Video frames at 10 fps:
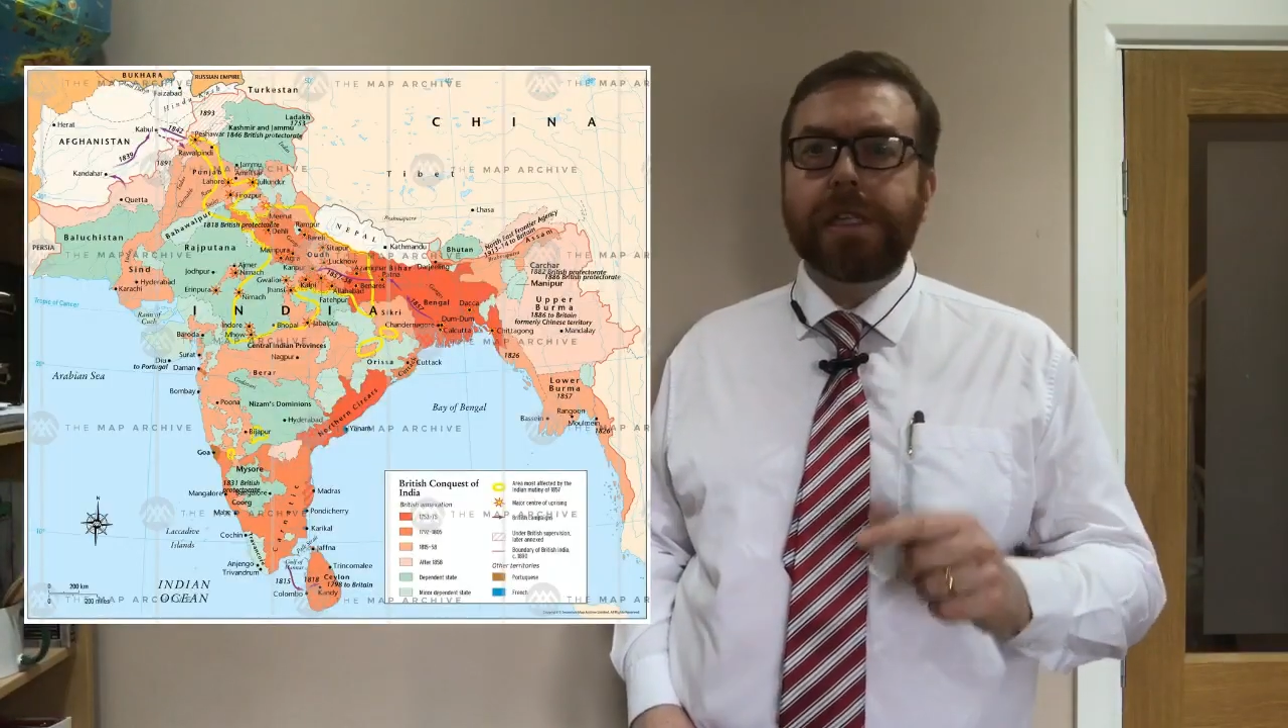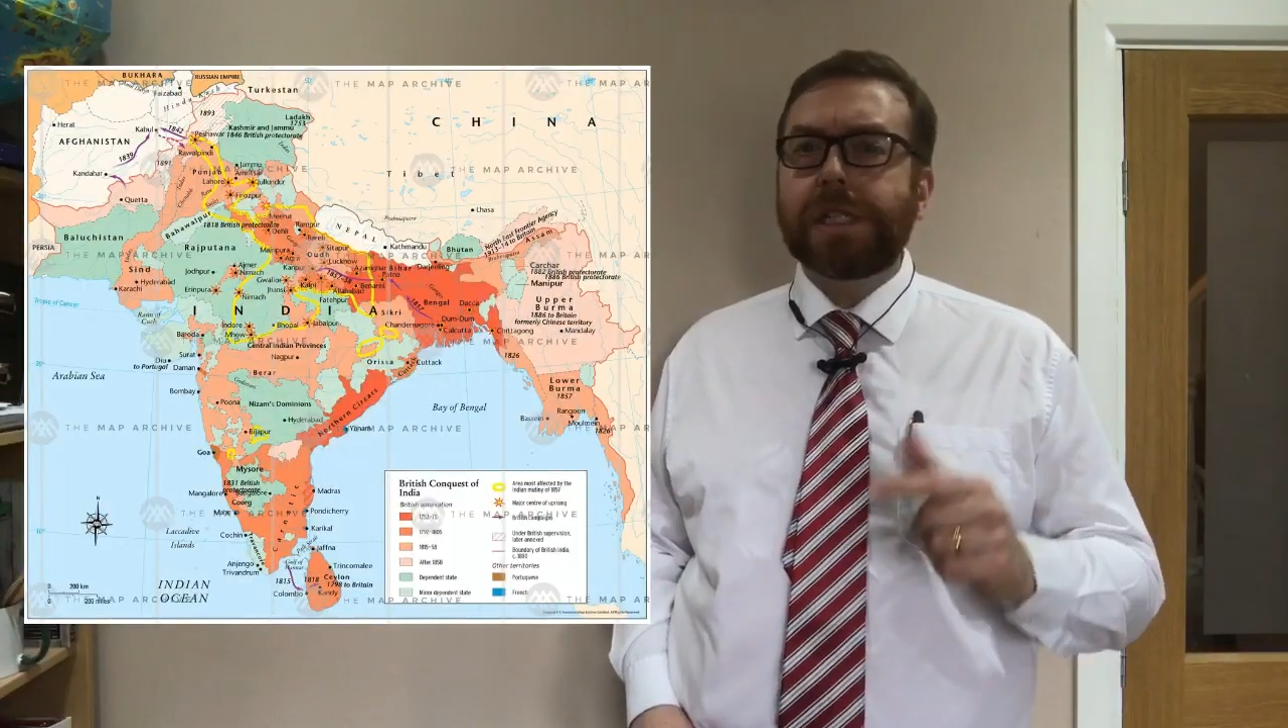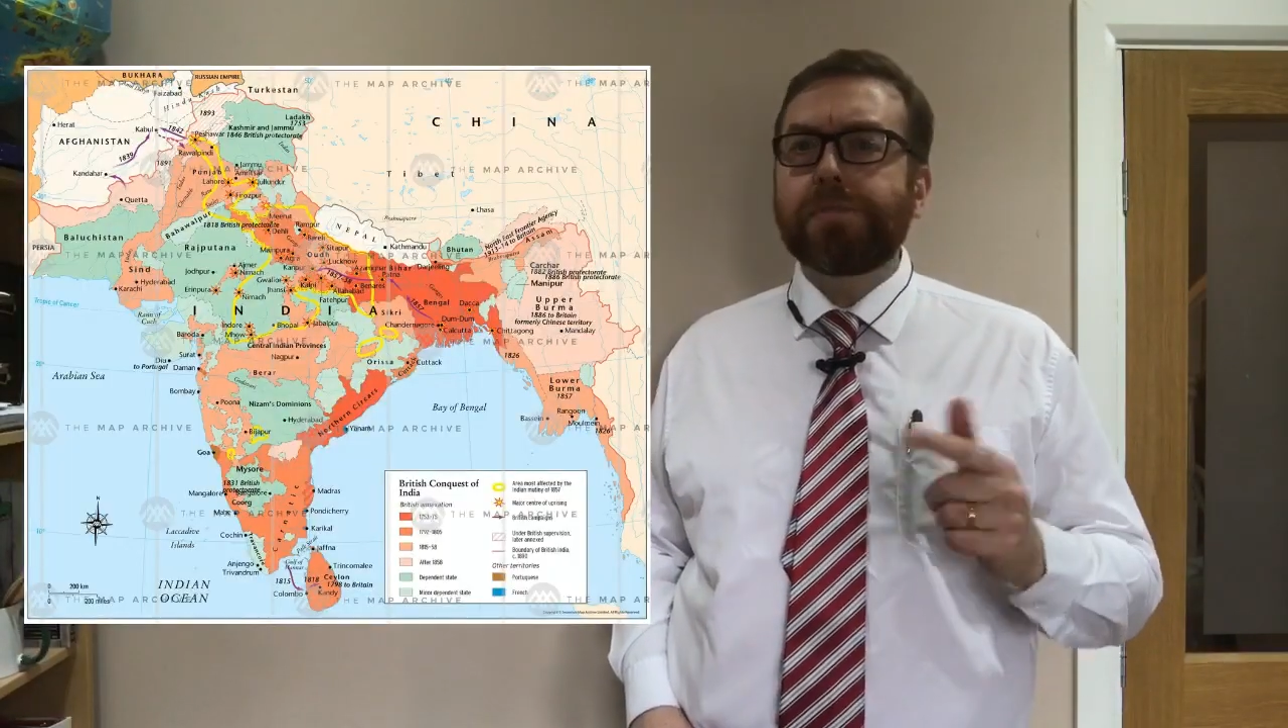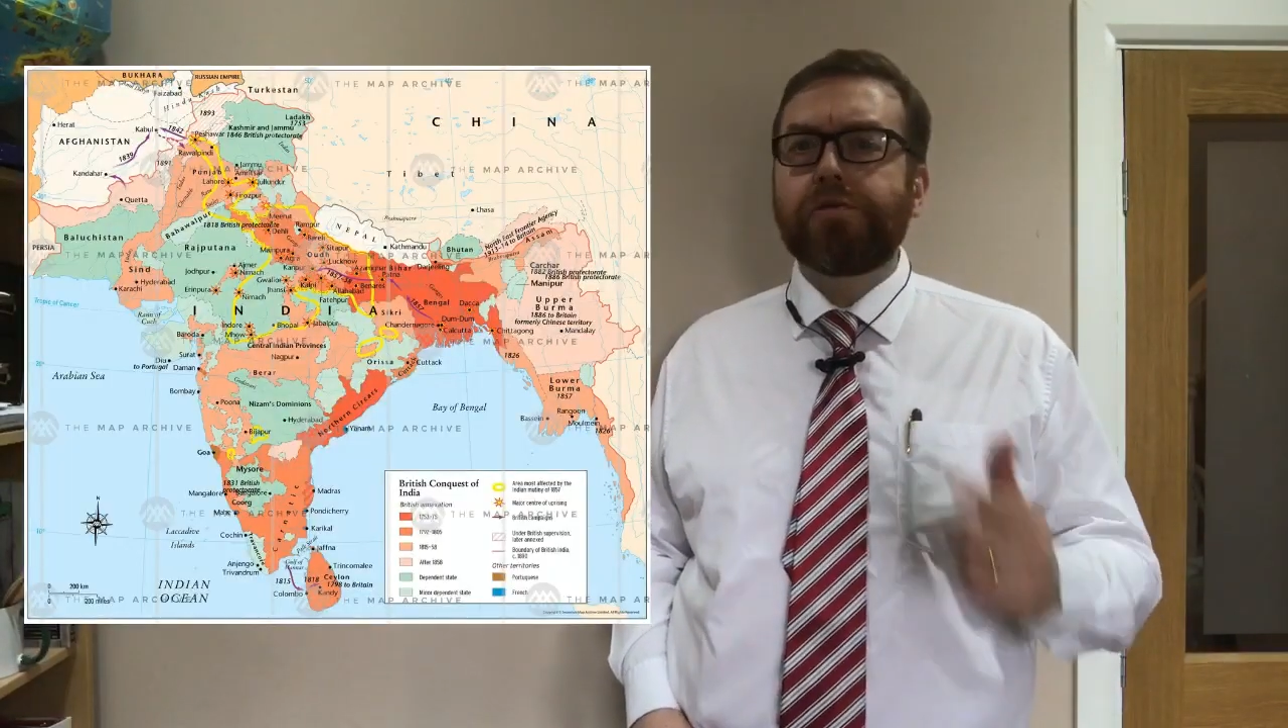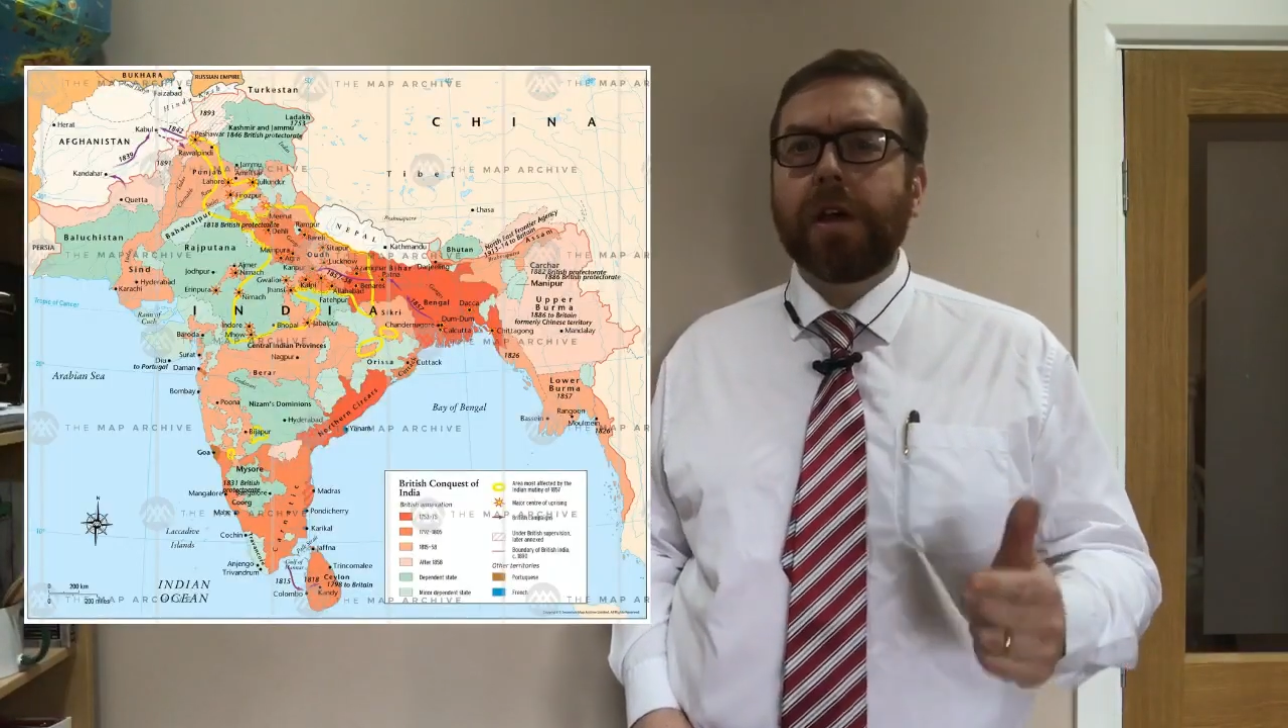
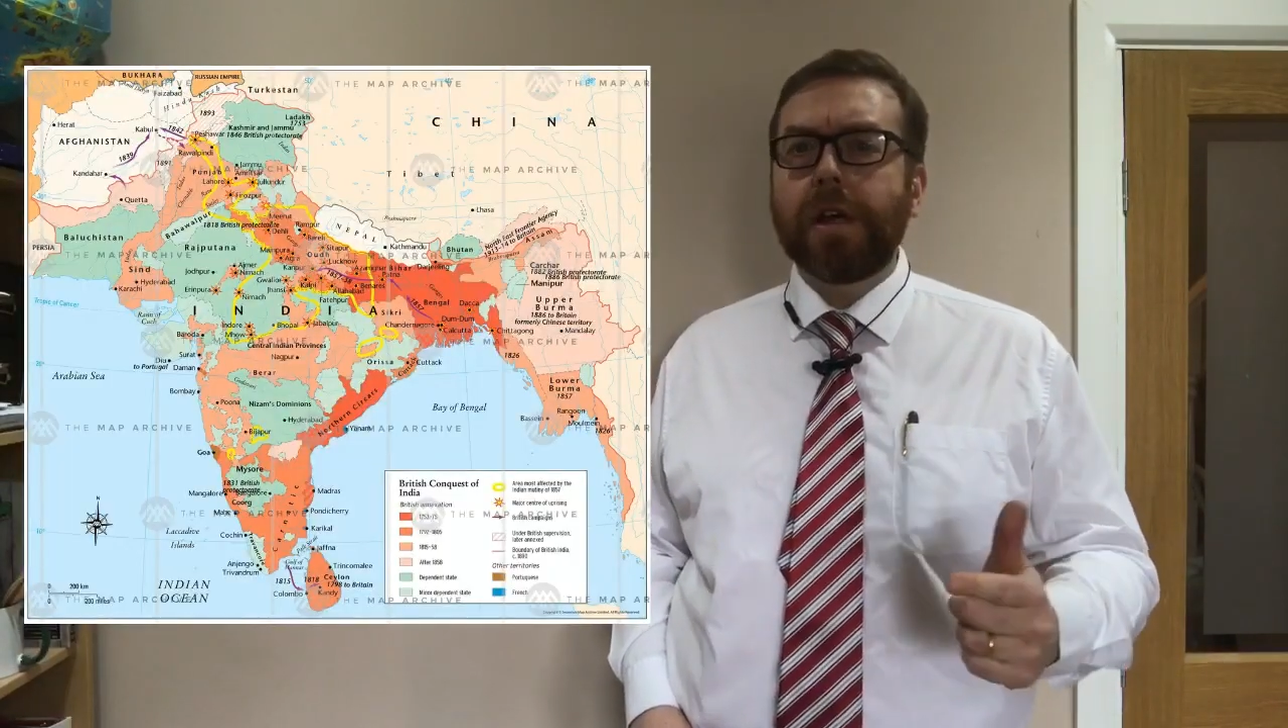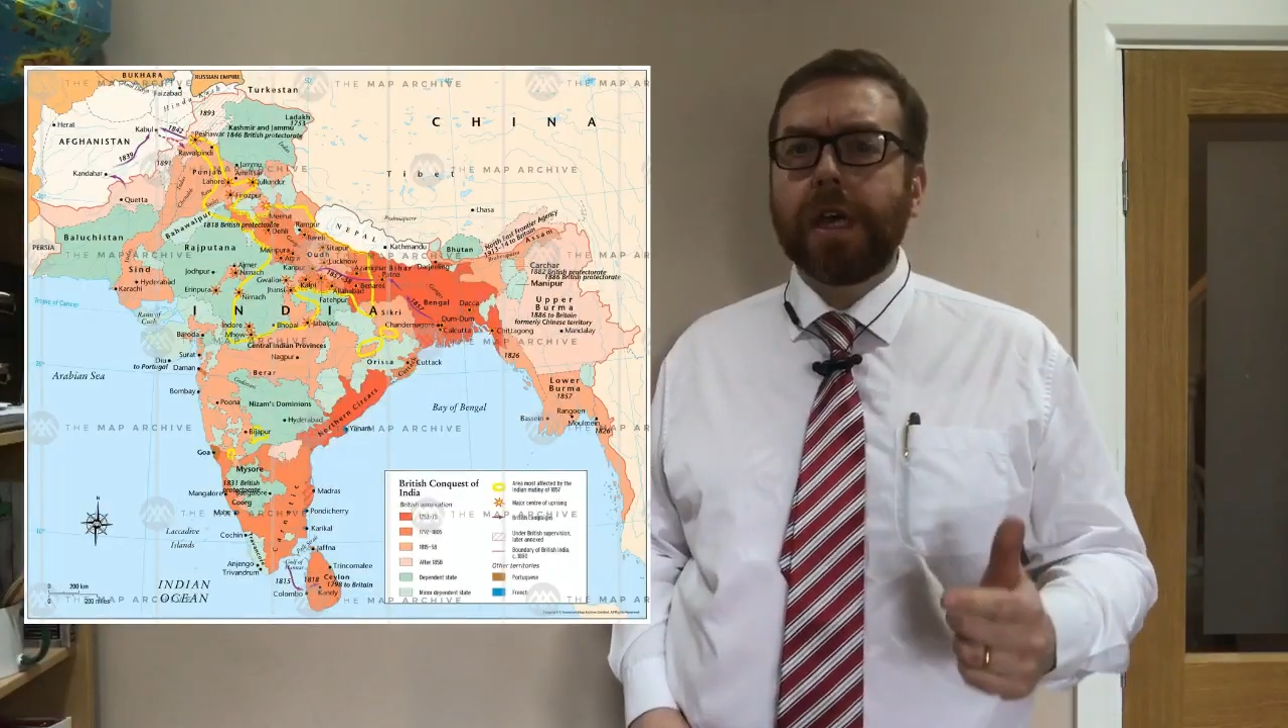sprung